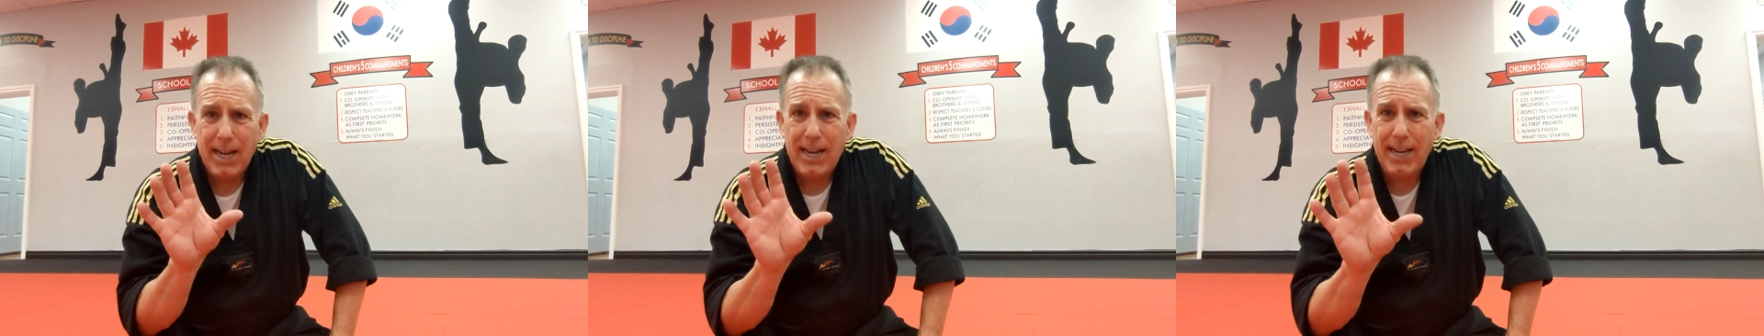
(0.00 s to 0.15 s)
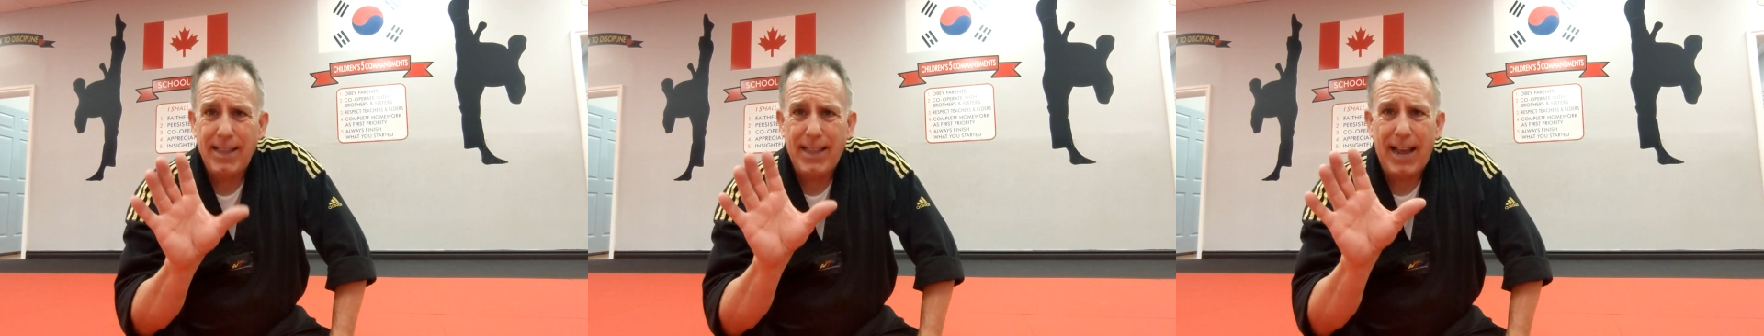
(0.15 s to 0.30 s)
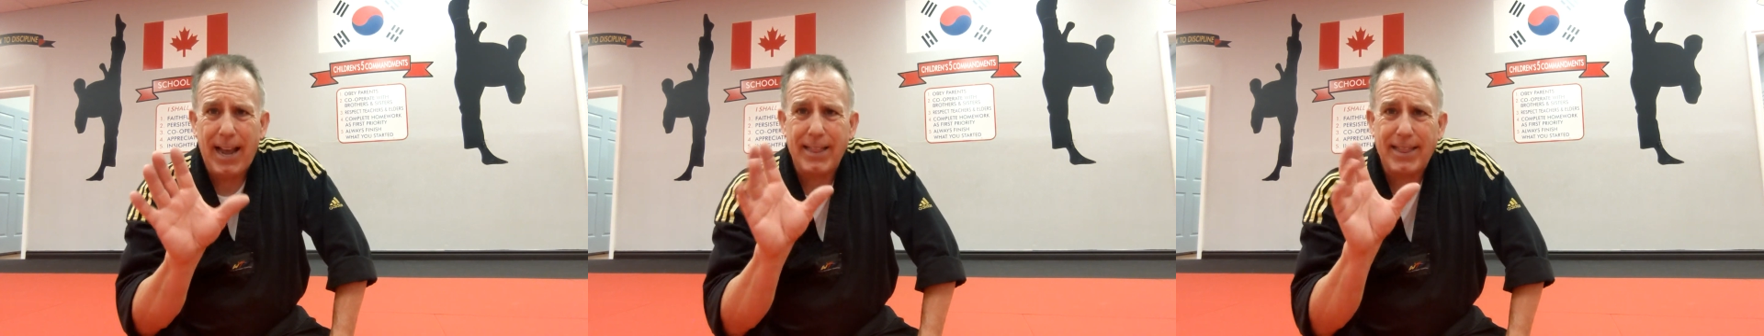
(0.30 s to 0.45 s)

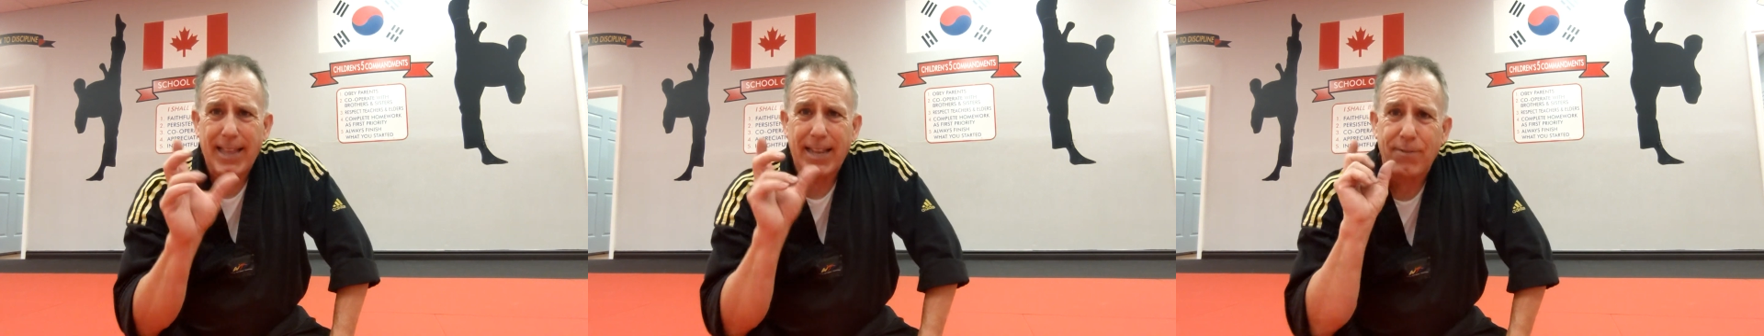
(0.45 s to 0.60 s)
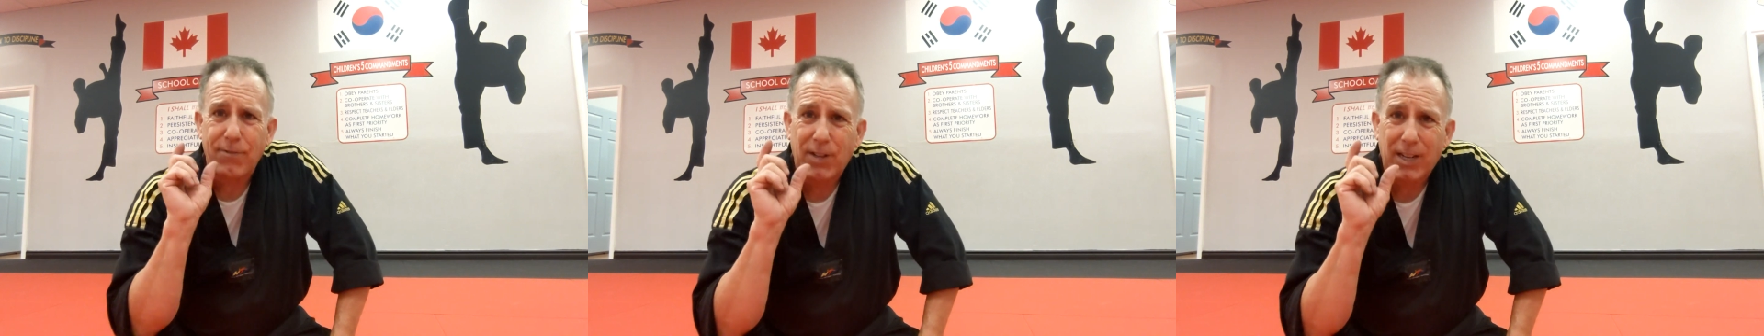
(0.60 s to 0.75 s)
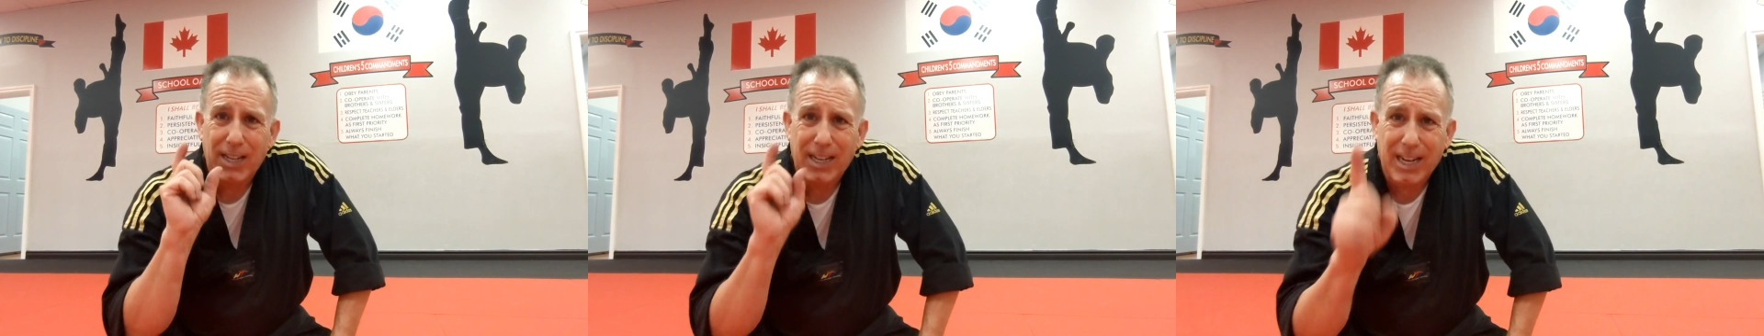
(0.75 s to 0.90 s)
in that
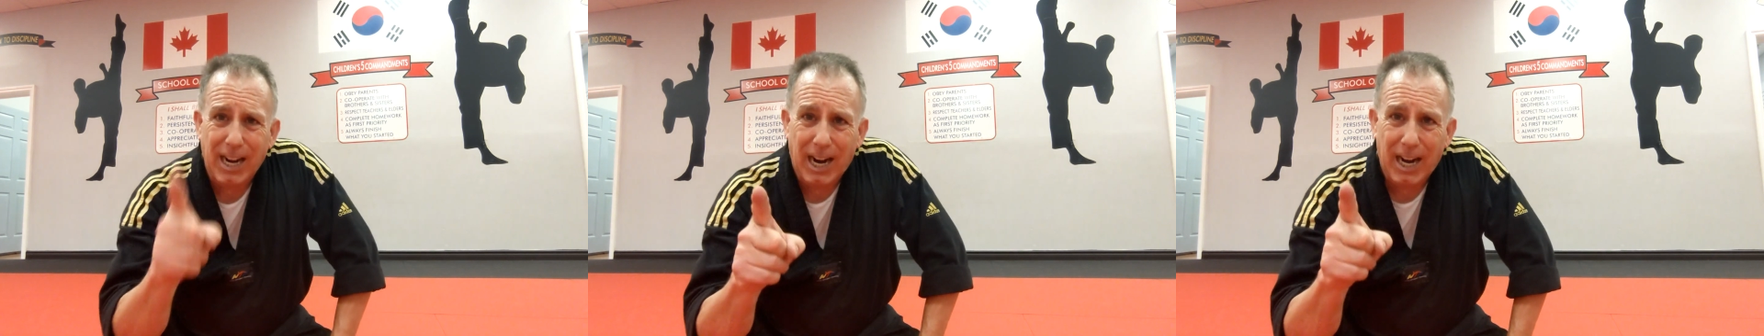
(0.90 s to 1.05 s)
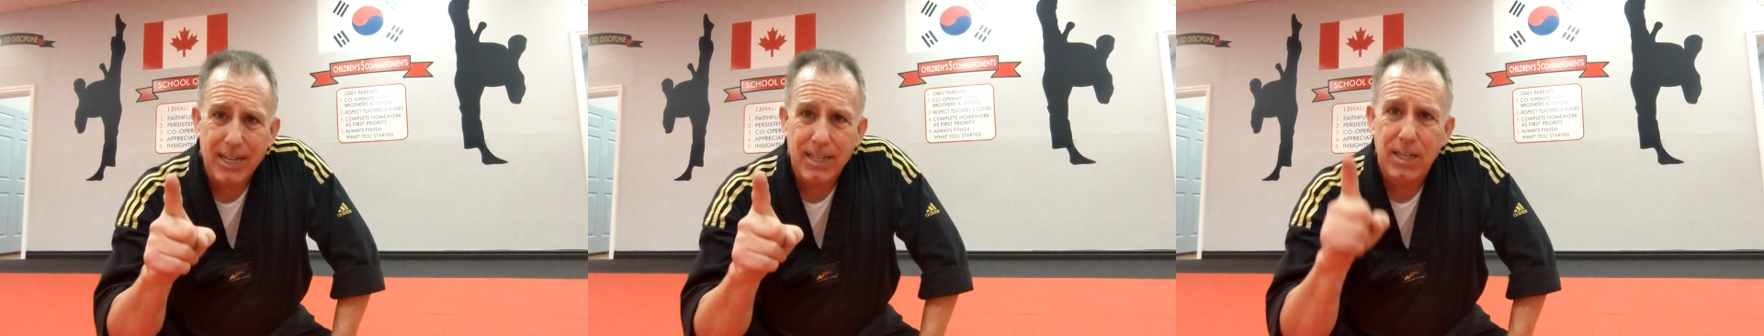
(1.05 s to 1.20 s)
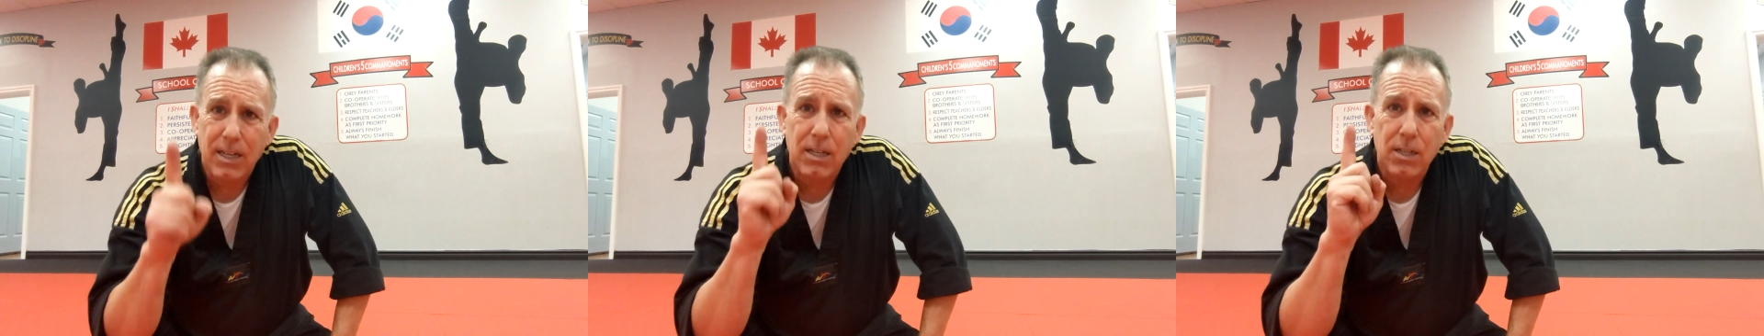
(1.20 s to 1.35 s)
they've
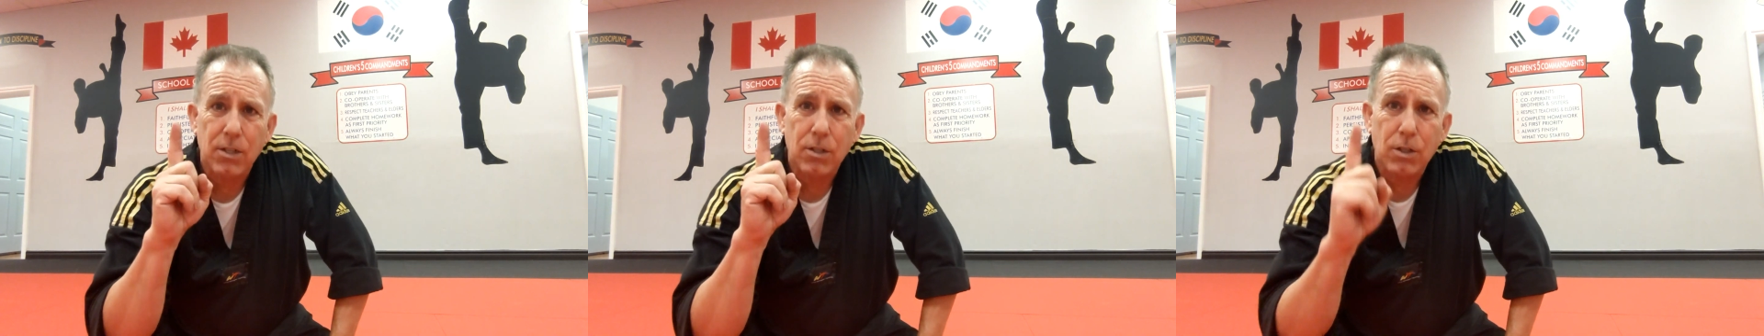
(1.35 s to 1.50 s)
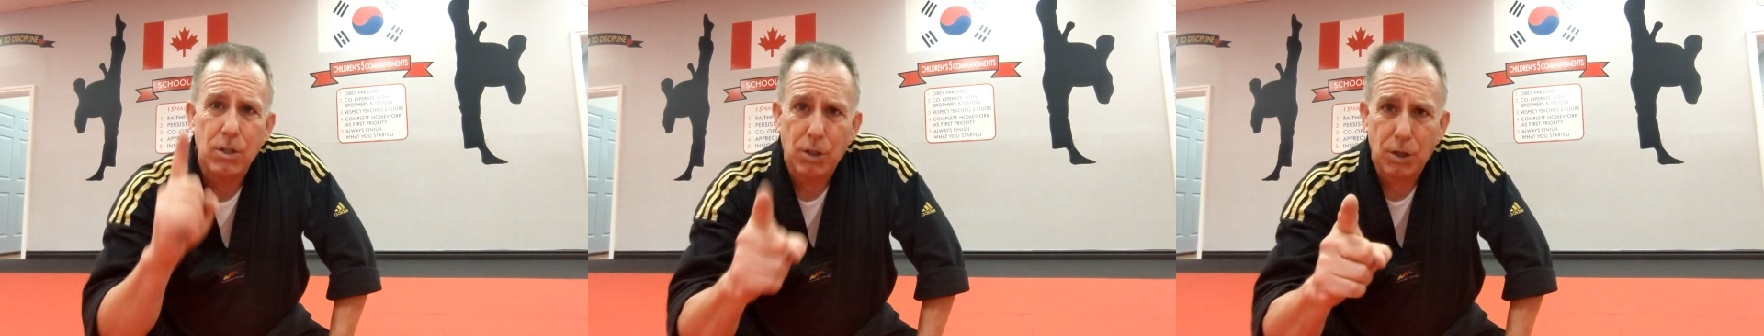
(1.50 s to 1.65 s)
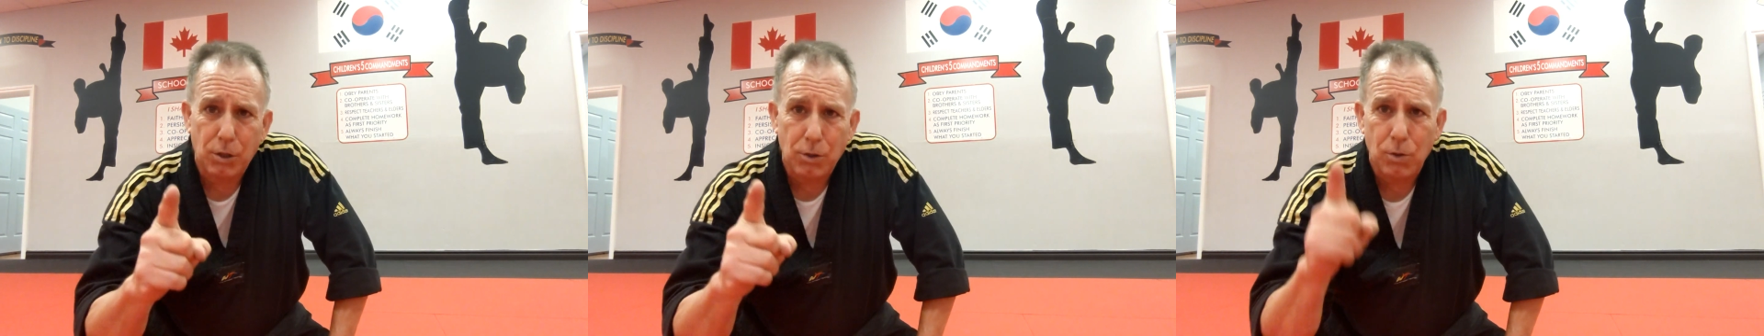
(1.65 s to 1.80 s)
got
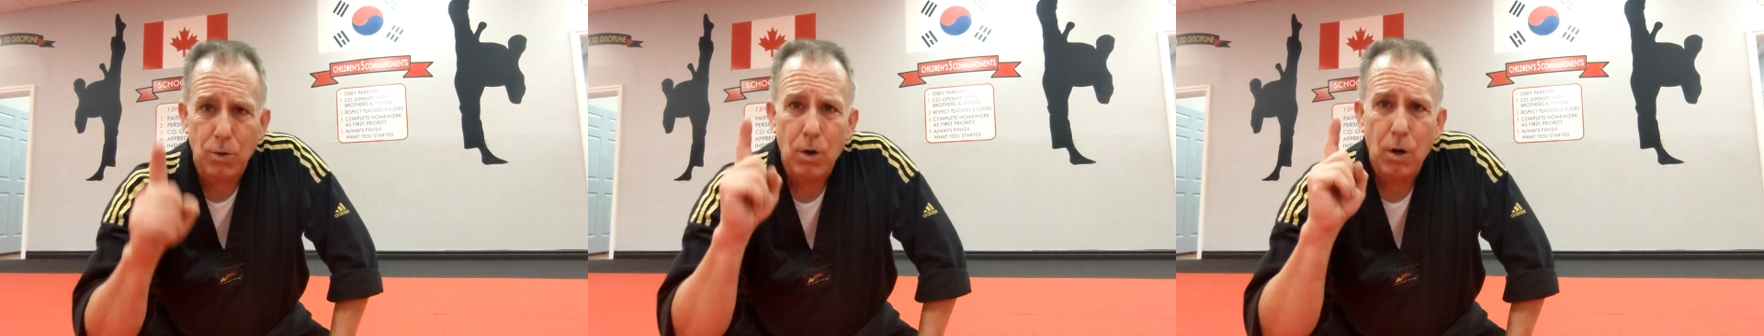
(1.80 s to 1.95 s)
to